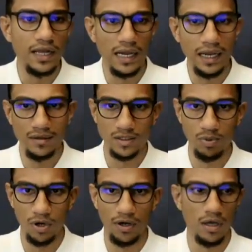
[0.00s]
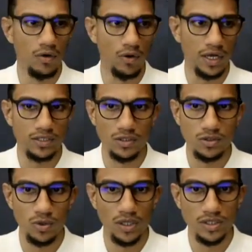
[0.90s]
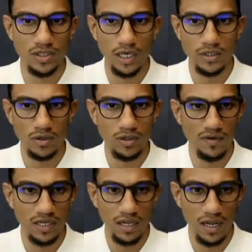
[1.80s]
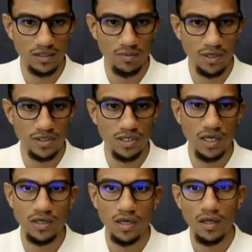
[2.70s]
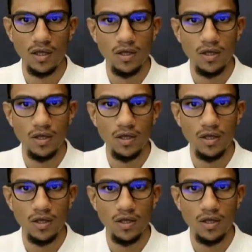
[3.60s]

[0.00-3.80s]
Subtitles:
delete this particular quotation. So in this case, also if it's in an accepted stage,